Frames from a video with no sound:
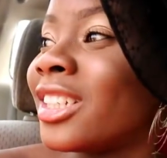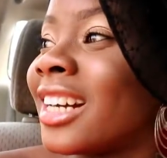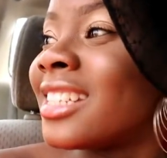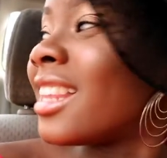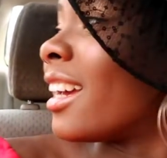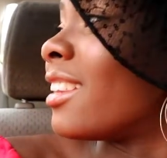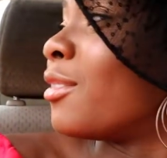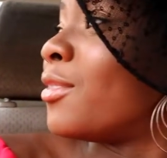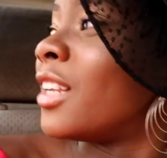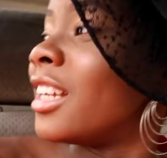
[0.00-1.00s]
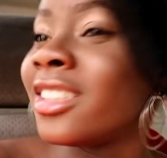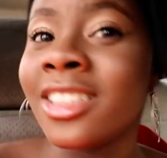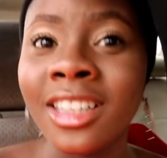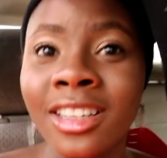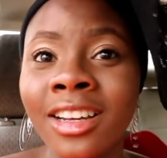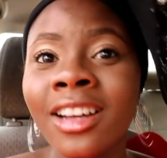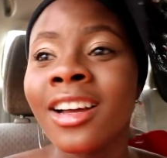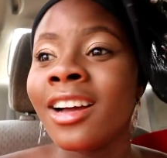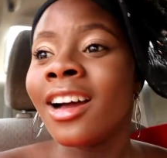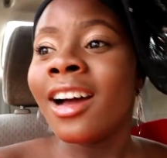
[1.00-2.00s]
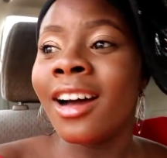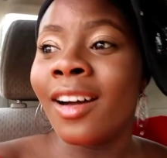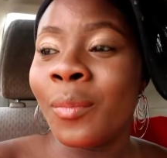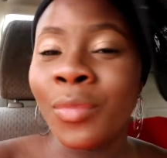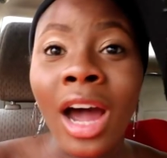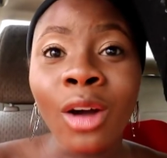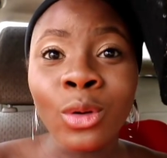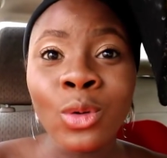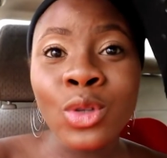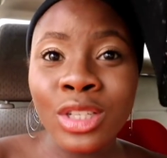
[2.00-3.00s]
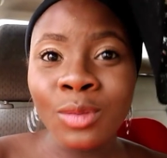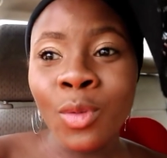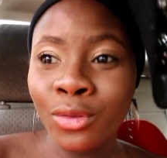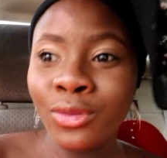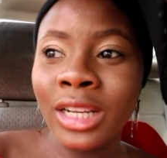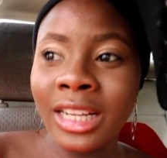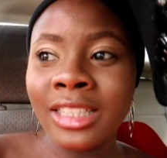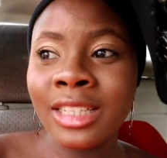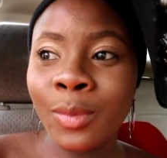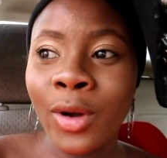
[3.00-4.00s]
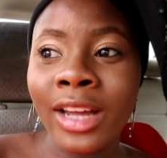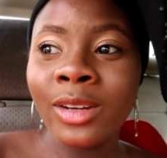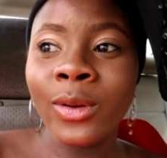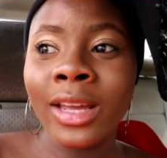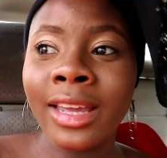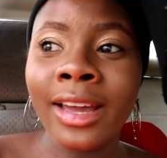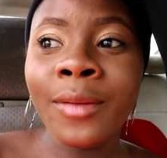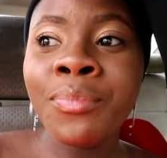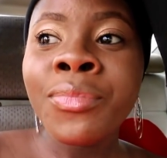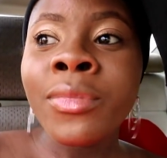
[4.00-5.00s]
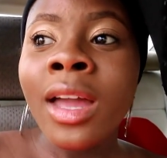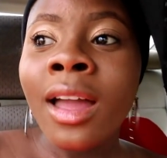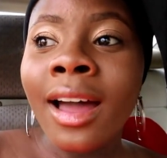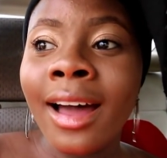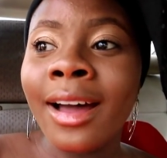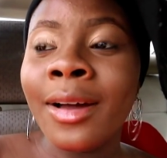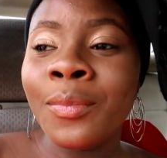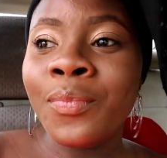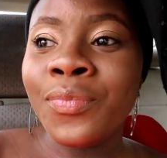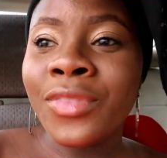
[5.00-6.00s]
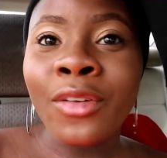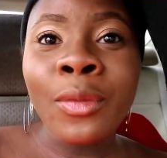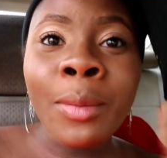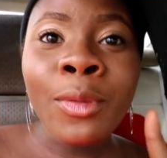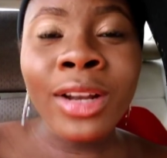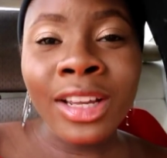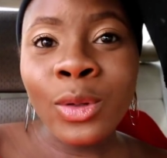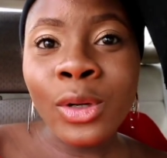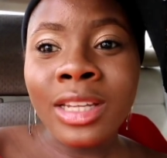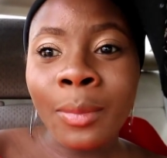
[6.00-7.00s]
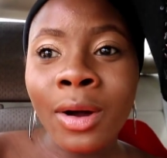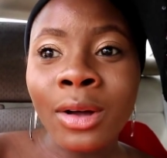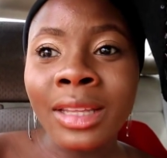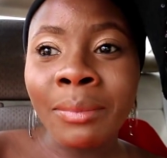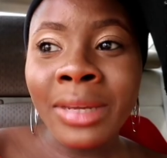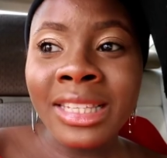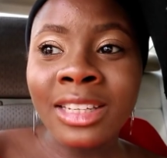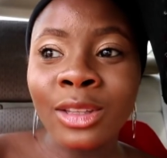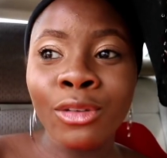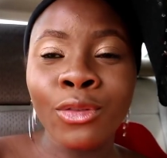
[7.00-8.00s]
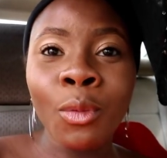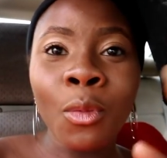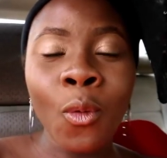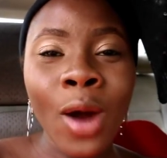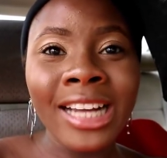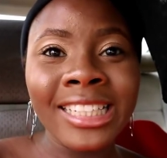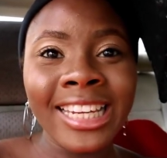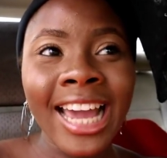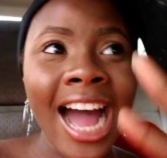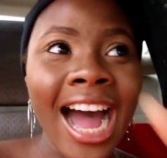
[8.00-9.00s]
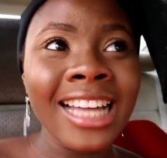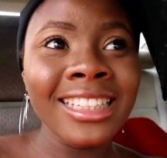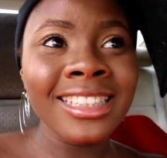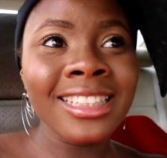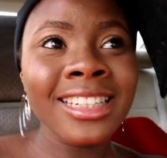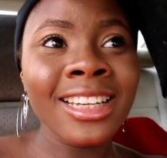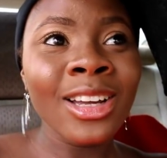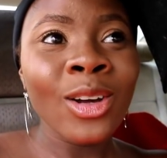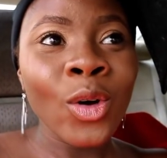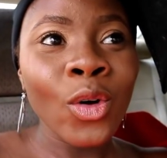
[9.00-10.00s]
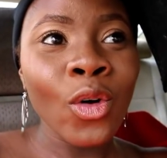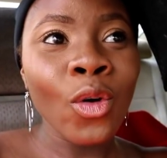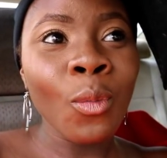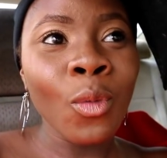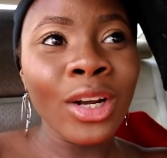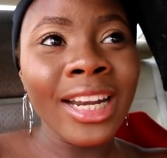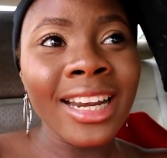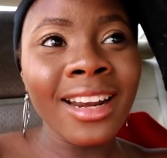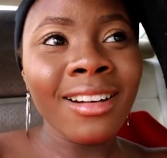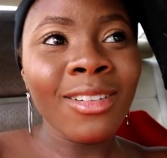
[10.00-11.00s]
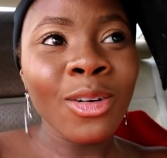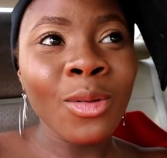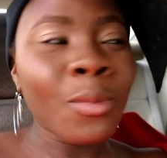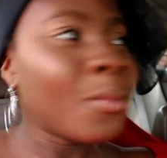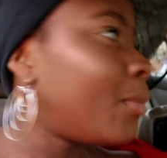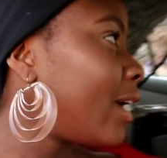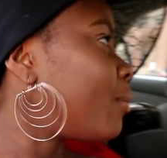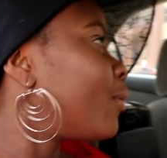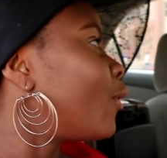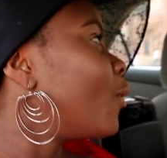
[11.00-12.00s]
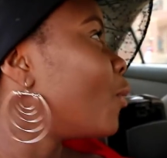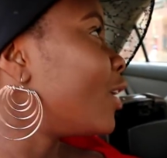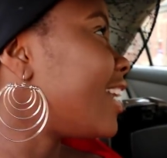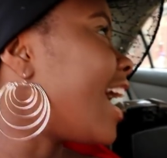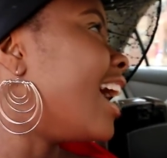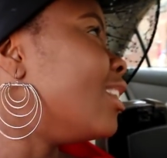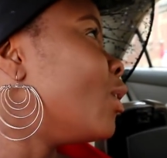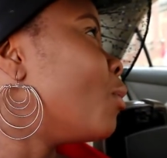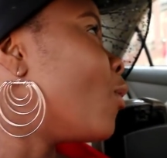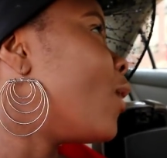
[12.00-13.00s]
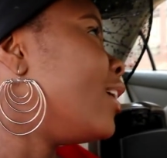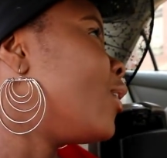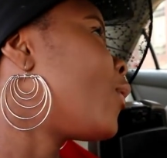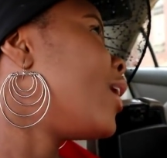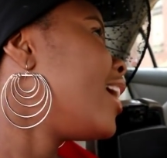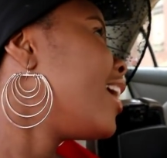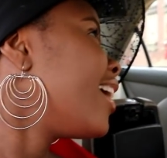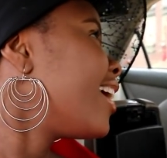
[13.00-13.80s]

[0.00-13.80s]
you guys like the village, the Aguluzigbo village. But anyway, yeah. Remember when I talked about the meeting of Umuwanyi and Umun, babe, Umunna and Umuwanyi, okay?